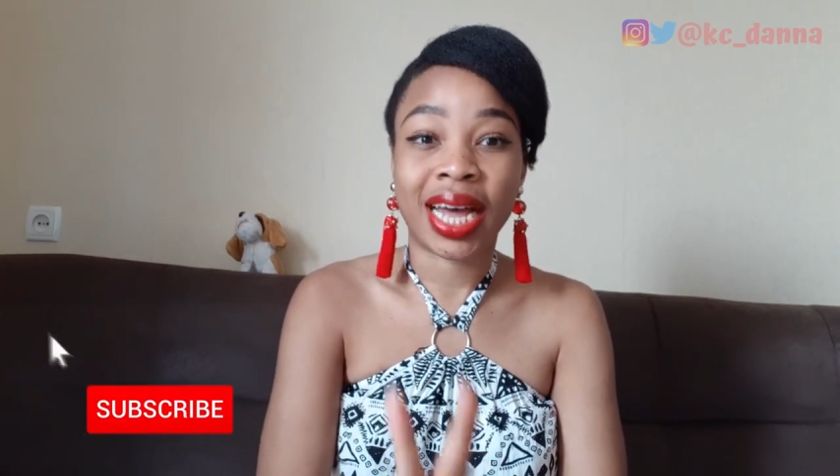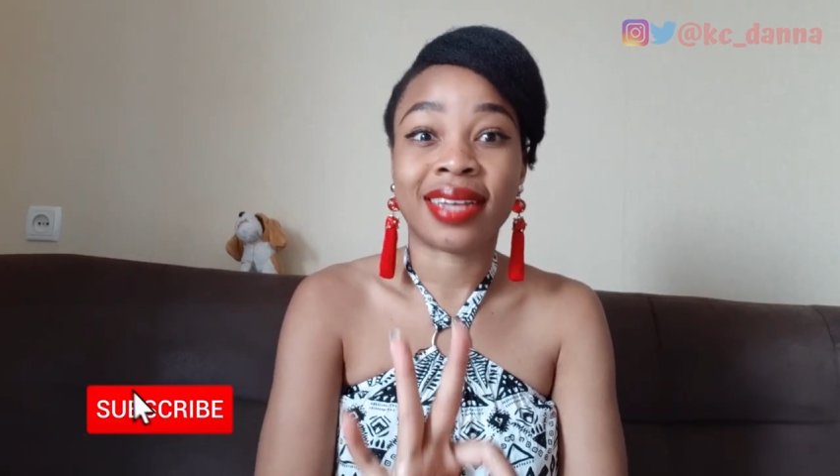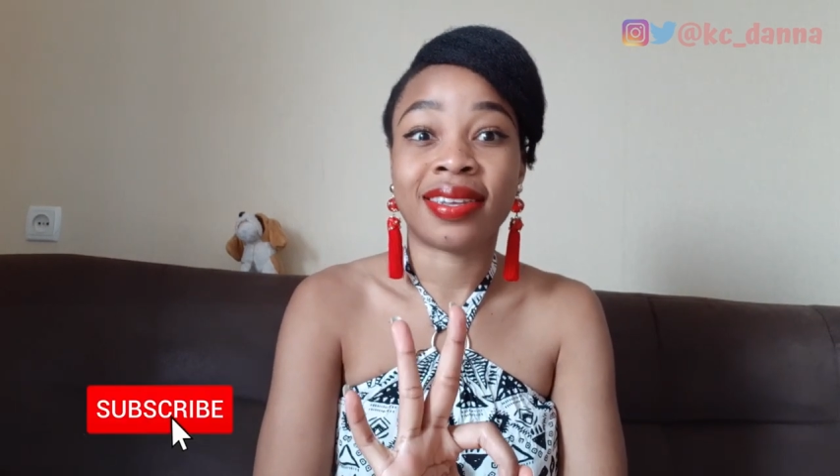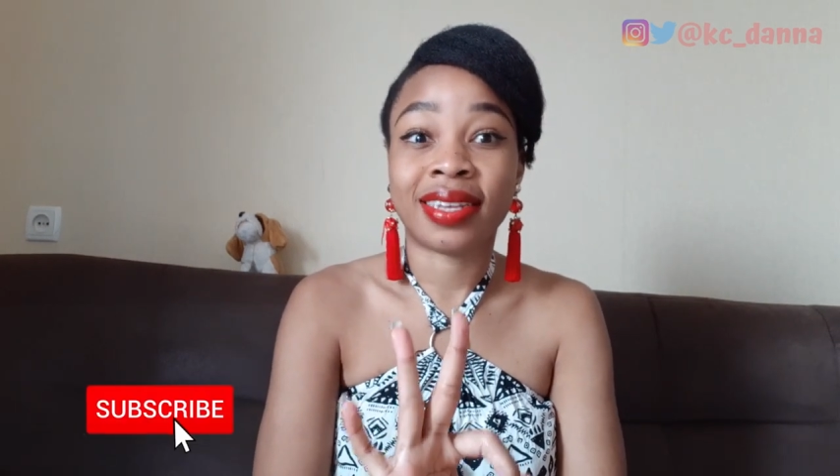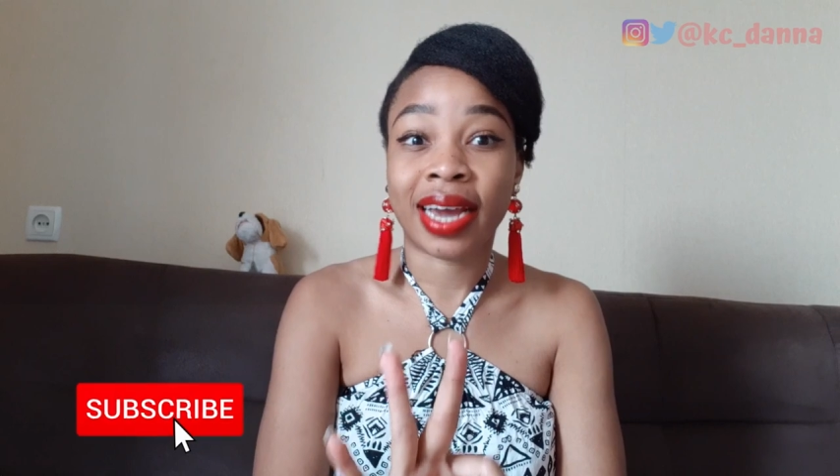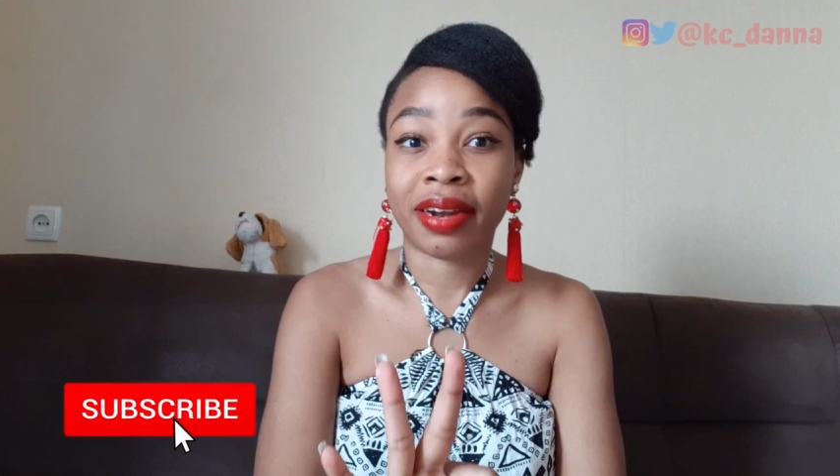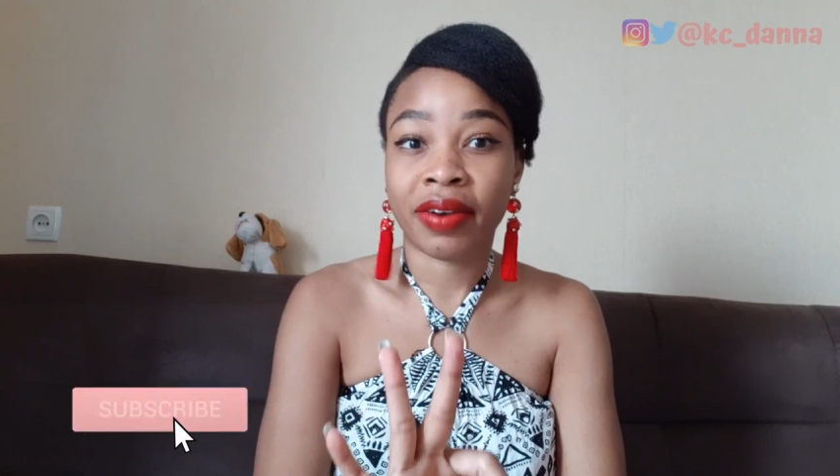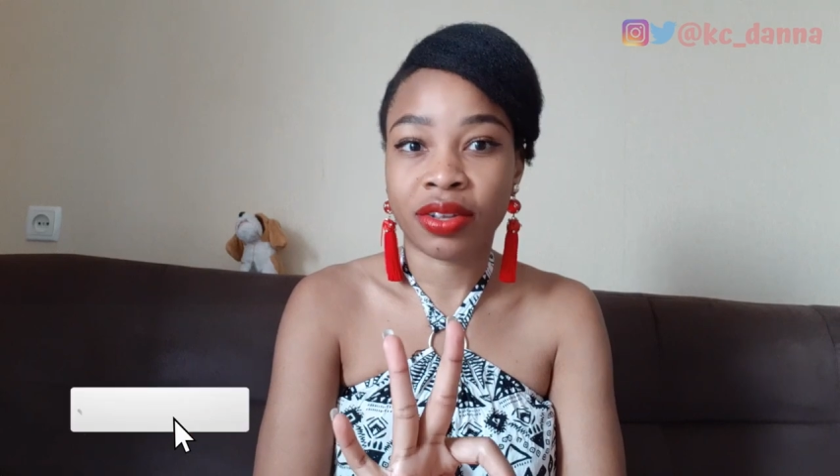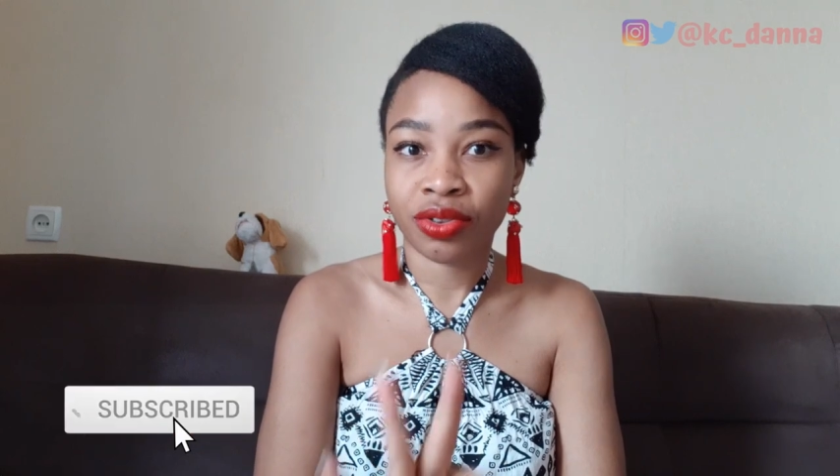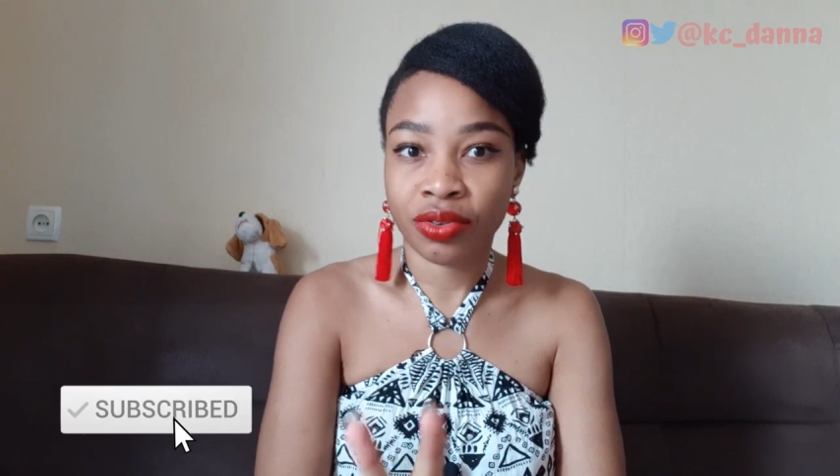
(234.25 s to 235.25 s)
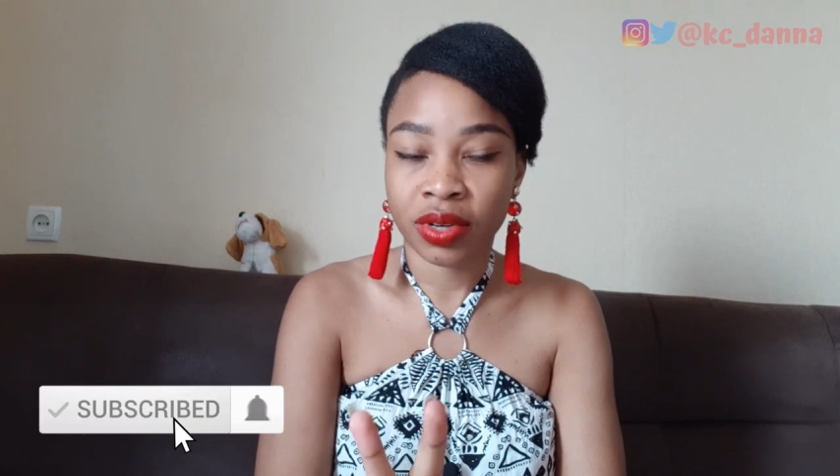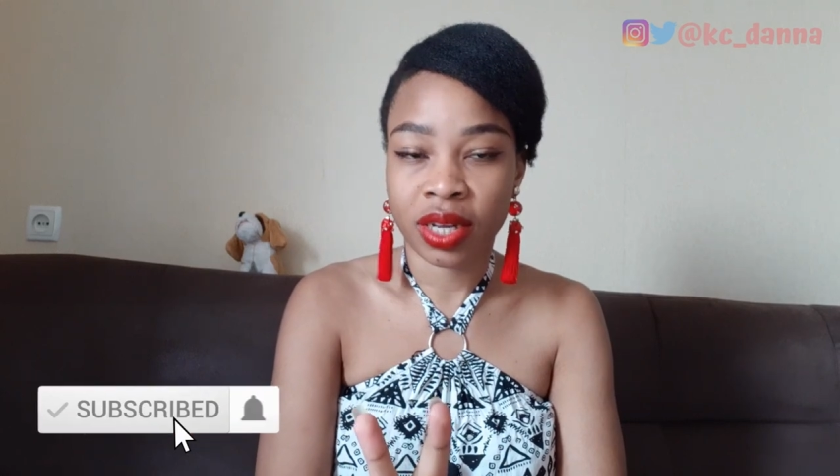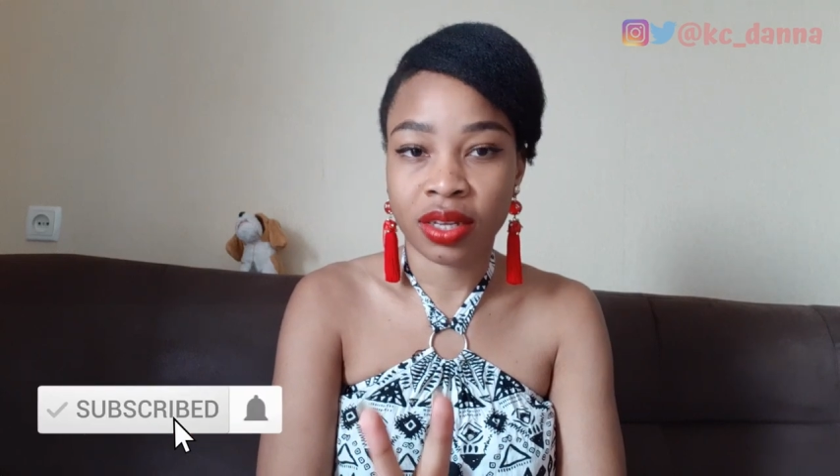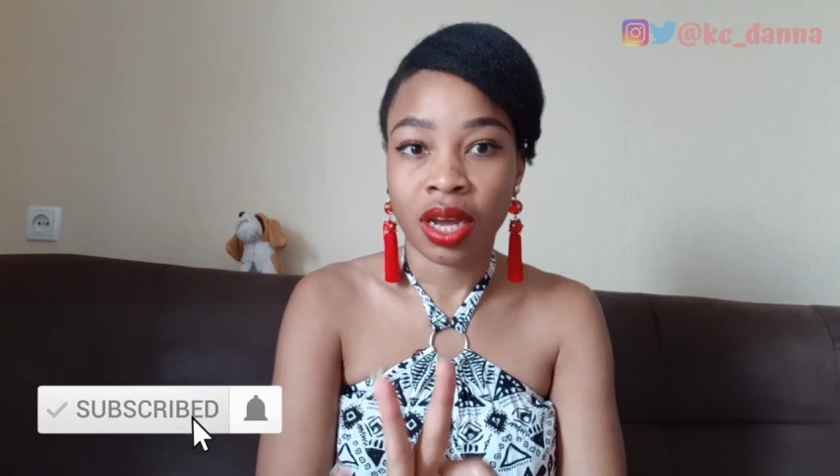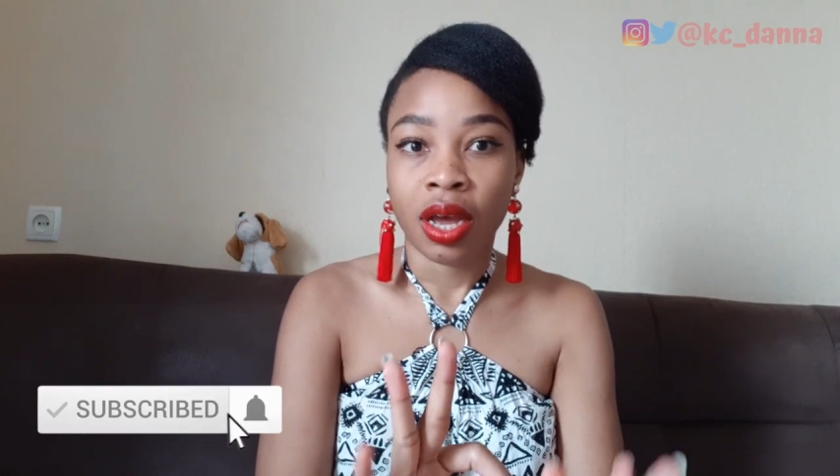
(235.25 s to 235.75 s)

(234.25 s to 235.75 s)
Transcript: as a direct student.